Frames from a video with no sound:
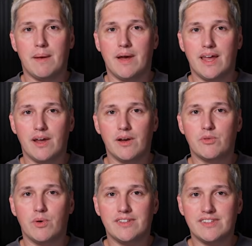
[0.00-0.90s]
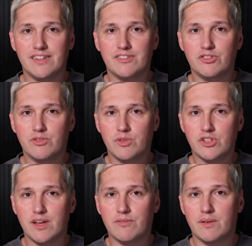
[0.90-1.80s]
but here is what sets Super
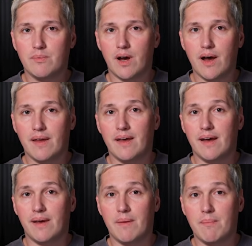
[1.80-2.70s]
Gems apart. The